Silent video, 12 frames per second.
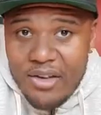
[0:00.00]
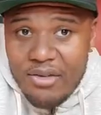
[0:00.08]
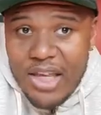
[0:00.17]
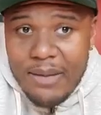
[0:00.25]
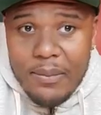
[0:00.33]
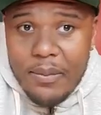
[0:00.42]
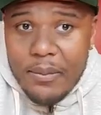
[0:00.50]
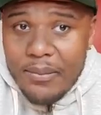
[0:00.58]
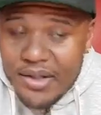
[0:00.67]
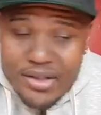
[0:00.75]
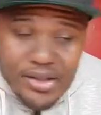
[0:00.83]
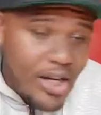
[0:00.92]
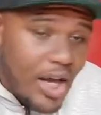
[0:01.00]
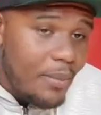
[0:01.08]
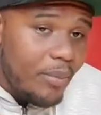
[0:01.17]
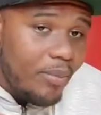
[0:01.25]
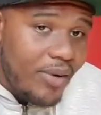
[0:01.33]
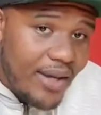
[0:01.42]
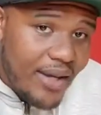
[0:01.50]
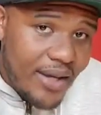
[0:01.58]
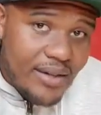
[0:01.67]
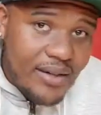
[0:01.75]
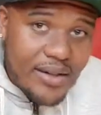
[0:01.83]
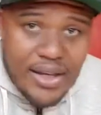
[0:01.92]
it. You give me permission, I'm gonna play
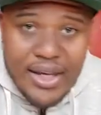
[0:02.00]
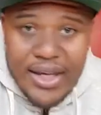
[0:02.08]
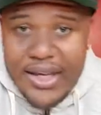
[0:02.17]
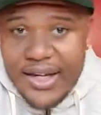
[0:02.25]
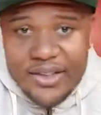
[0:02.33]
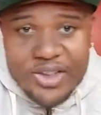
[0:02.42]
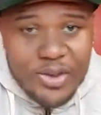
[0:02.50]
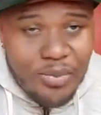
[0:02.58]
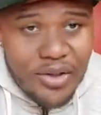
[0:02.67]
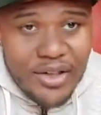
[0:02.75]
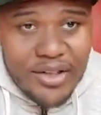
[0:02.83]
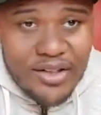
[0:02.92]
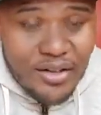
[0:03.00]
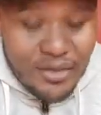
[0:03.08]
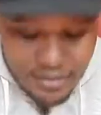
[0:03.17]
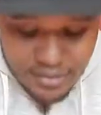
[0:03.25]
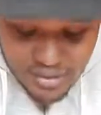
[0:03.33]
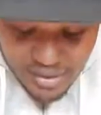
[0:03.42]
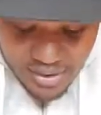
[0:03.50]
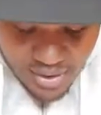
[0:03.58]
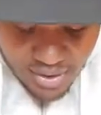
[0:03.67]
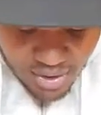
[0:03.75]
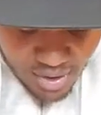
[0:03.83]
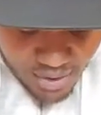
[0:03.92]
it. Hey, that's to support each other.
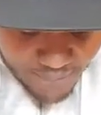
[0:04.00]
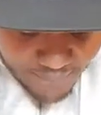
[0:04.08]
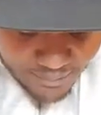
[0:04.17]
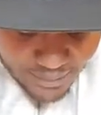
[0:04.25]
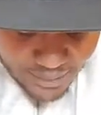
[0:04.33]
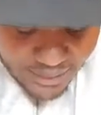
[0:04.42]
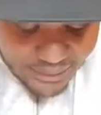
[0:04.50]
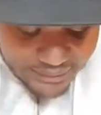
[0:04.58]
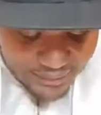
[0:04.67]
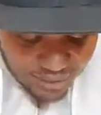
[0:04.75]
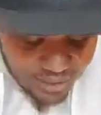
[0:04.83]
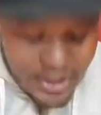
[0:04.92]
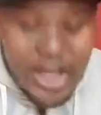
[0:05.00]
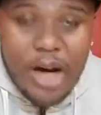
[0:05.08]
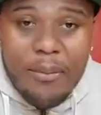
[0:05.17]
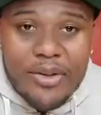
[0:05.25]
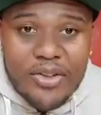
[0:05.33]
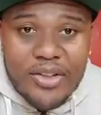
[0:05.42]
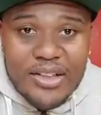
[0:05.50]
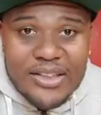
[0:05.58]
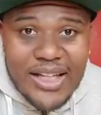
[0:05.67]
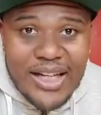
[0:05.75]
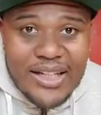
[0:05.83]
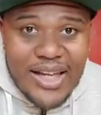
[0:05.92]
Like I said, are the Cowboys going to
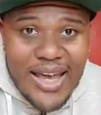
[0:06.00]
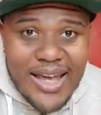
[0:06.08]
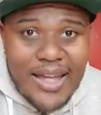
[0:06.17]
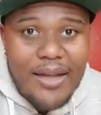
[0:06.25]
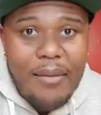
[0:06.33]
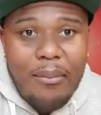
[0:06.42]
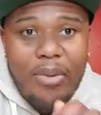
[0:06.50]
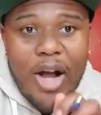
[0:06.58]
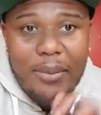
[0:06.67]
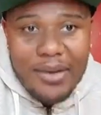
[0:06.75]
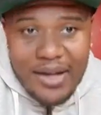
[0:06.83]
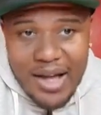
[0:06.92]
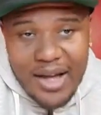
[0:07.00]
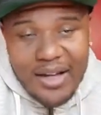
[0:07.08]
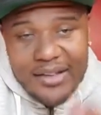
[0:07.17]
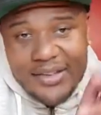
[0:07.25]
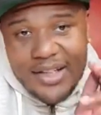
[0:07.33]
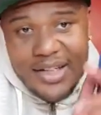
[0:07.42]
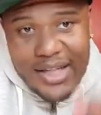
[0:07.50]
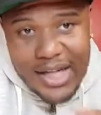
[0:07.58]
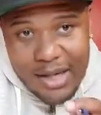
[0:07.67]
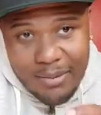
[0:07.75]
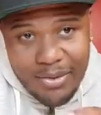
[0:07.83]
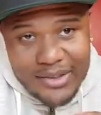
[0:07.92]
sign Dak? Probably not, because they're the
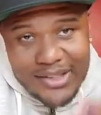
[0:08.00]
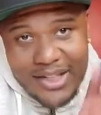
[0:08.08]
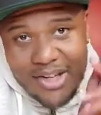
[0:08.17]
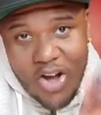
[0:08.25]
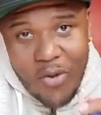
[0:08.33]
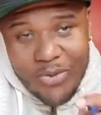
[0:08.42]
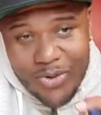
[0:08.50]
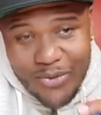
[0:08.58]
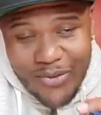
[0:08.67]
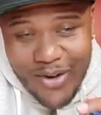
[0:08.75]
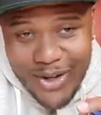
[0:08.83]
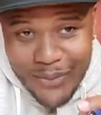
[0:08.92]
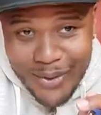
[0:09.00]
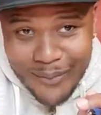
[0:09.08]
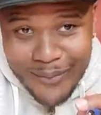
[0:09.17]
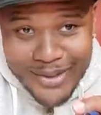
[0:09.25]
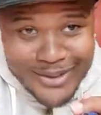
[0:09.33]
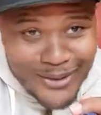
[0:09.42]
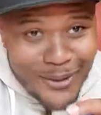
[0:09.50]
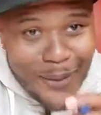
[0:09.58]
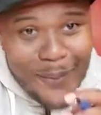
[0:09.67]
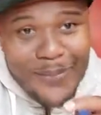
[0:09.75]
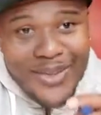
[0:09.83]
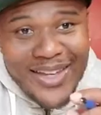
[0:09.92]
Cowboys, and they always gonna find a way to mess it
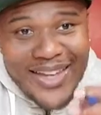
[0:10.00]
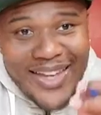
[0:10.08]
up.